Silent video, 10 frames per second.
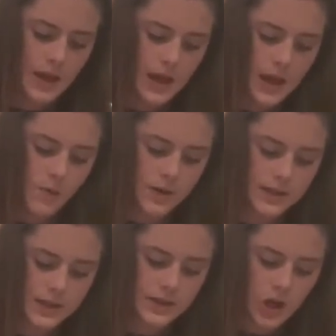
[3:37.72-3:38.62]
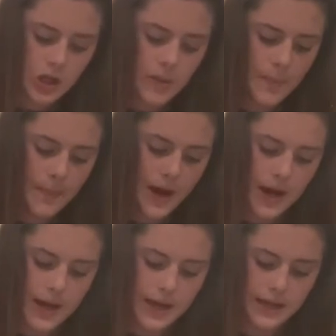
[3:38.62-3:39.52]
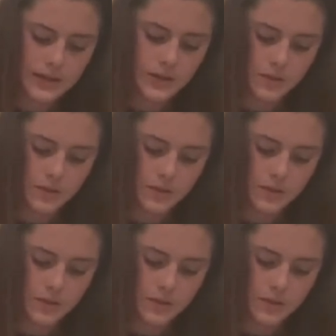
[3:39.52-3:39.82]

And once it's all combined,